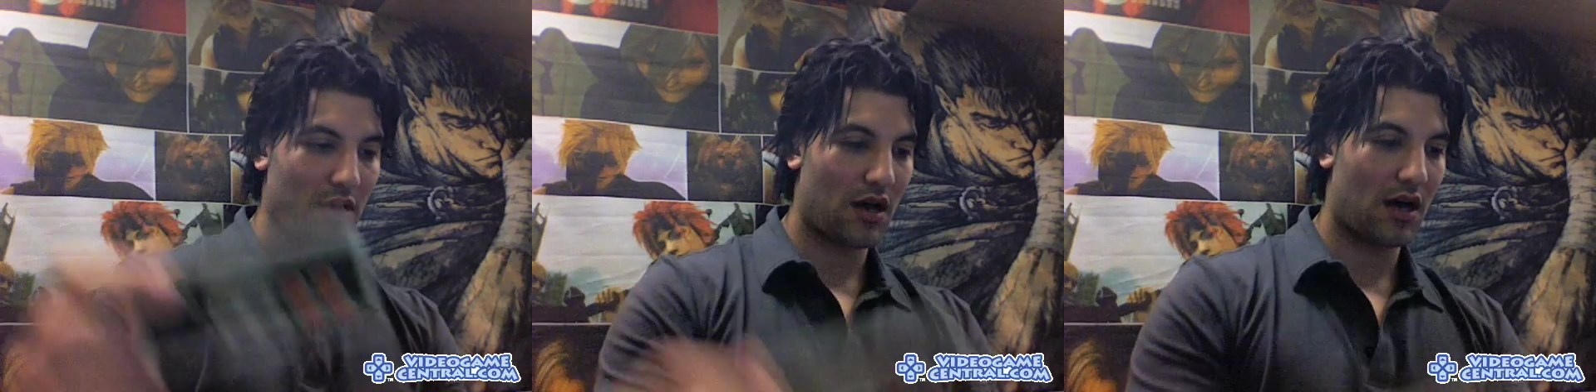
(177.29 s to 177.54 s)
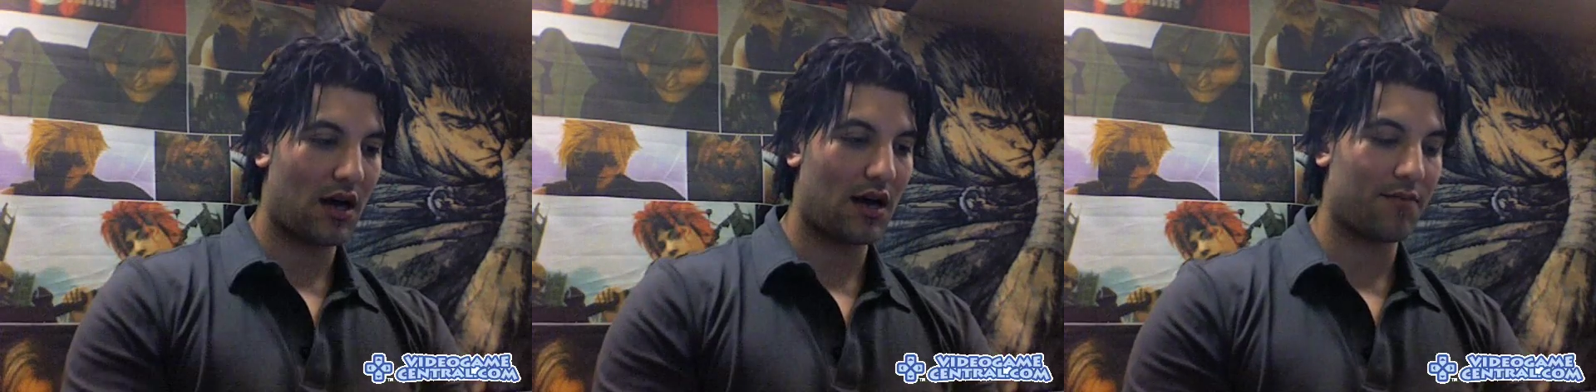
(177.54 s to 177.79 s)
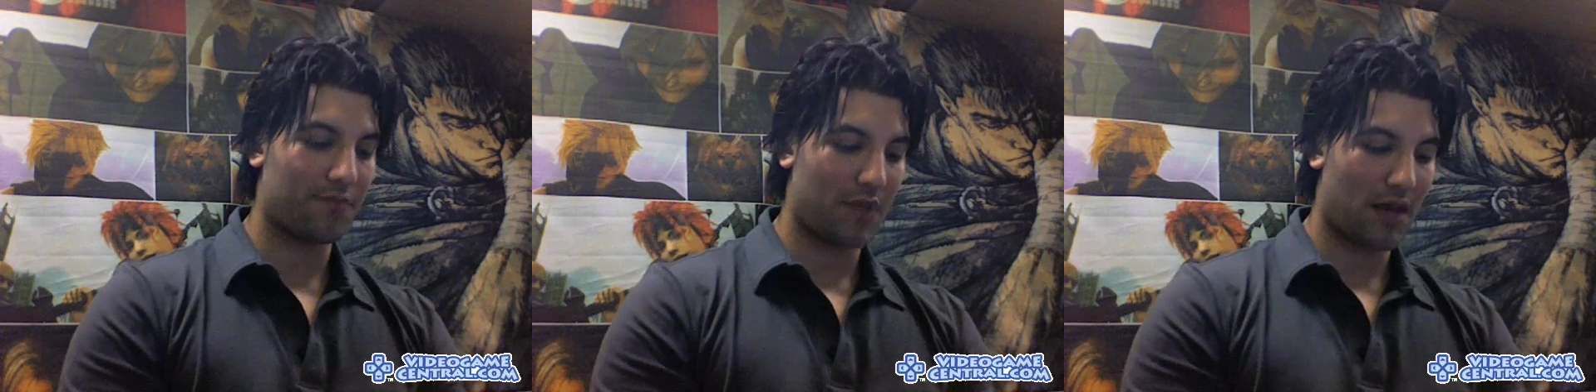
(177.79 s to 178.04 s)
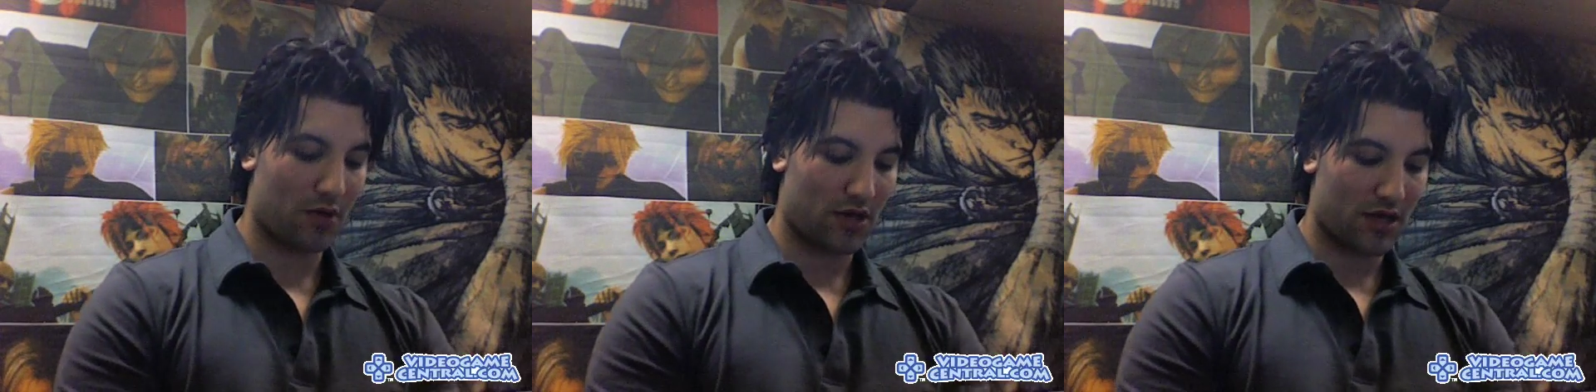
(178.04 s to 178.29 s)

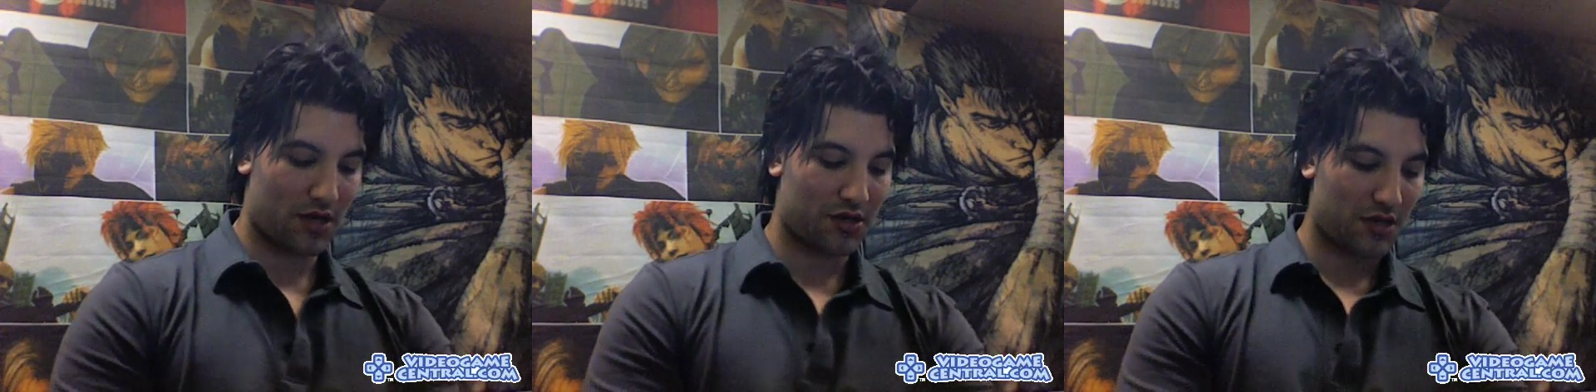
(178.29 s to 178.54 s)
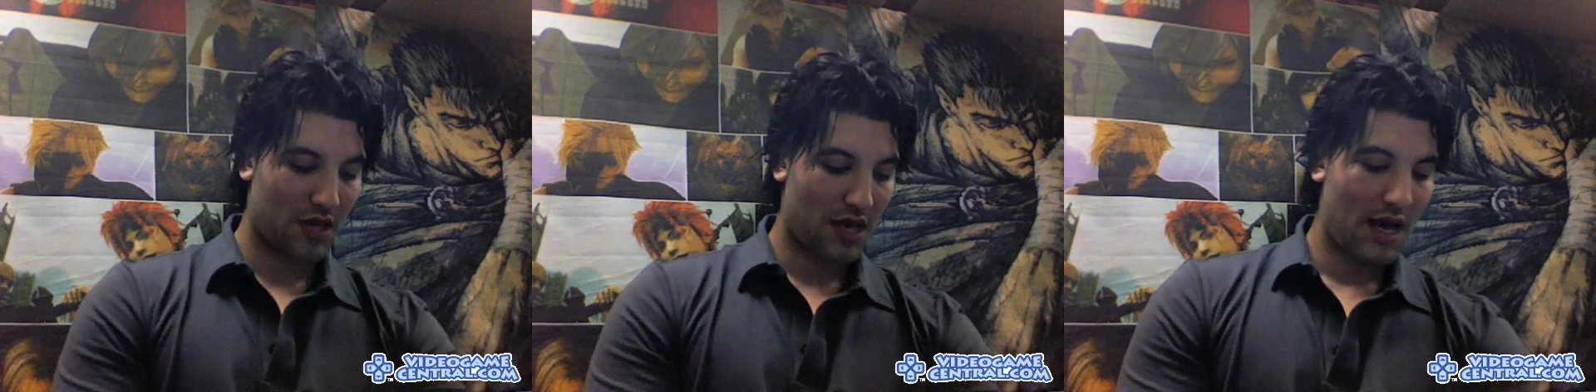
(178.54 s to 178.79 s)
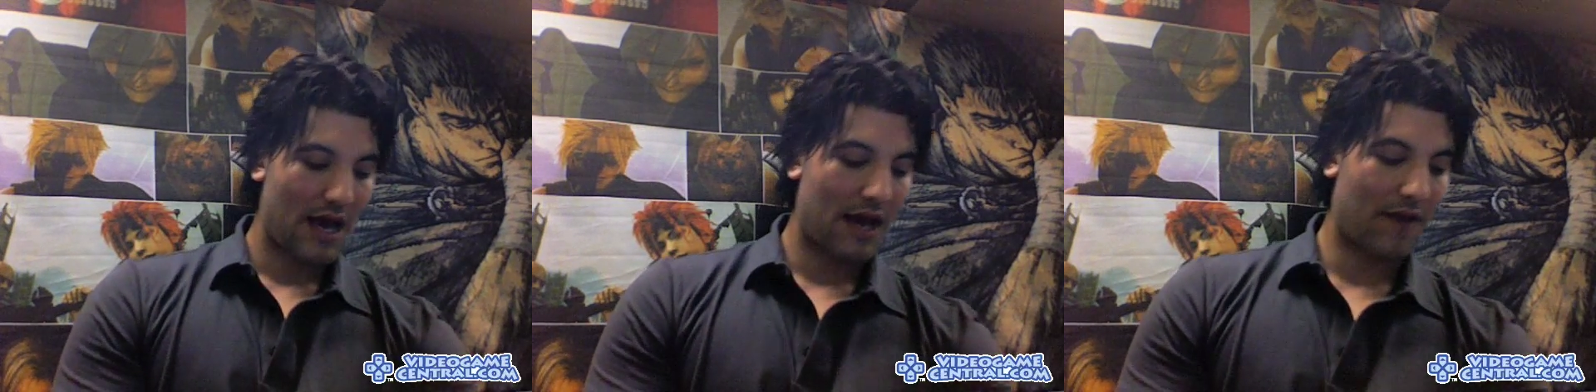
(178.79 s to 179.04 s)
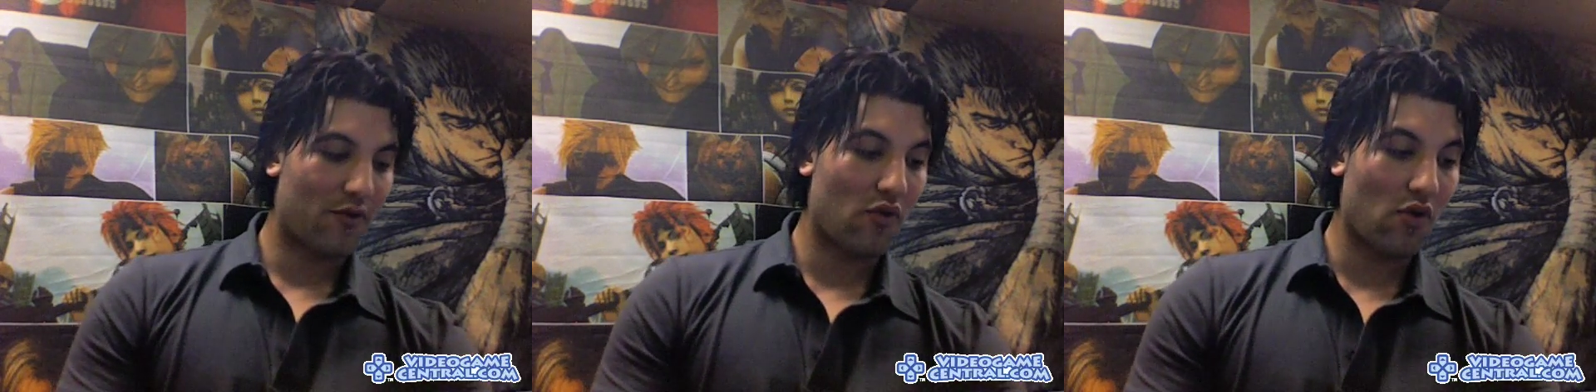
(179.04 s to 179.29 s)
emulators. And
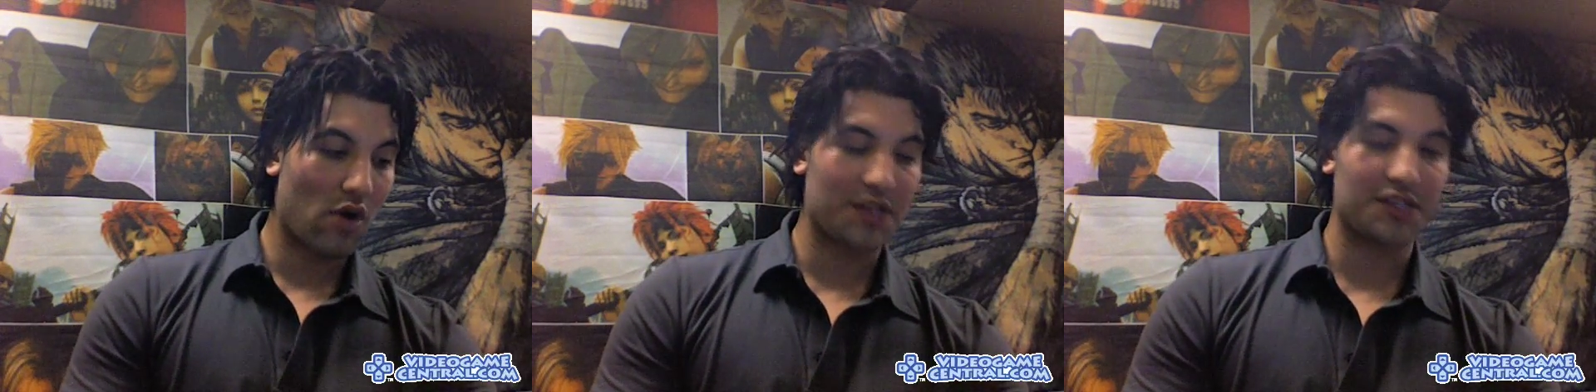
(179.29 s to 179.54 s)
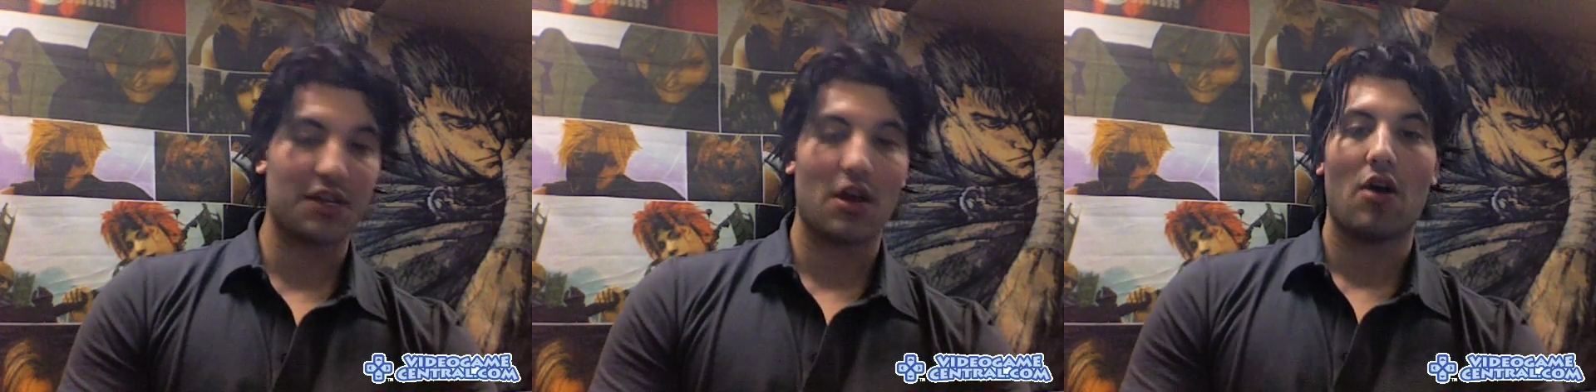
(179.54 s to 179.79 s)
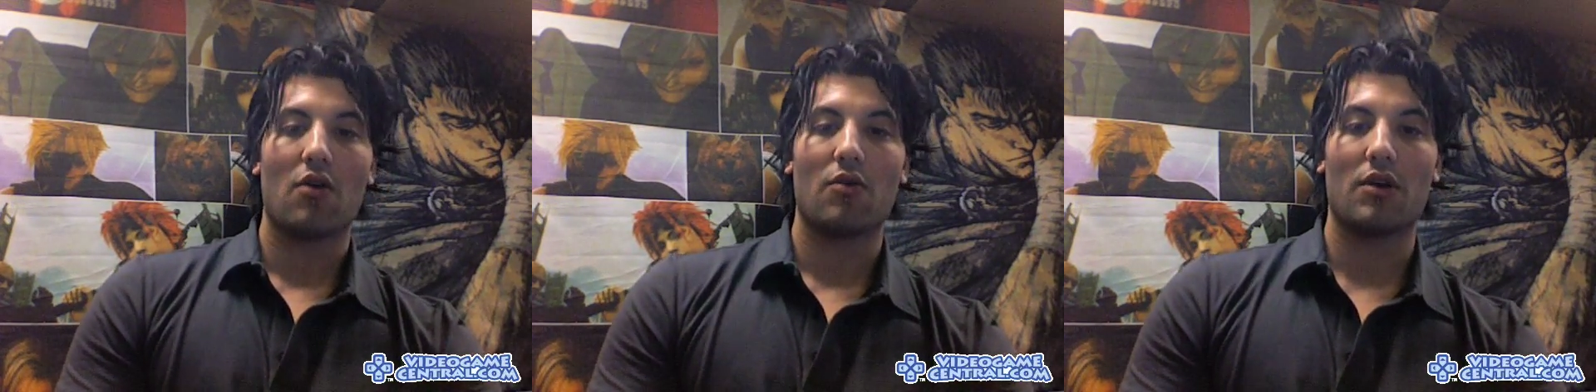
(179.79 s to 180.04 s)
of course, we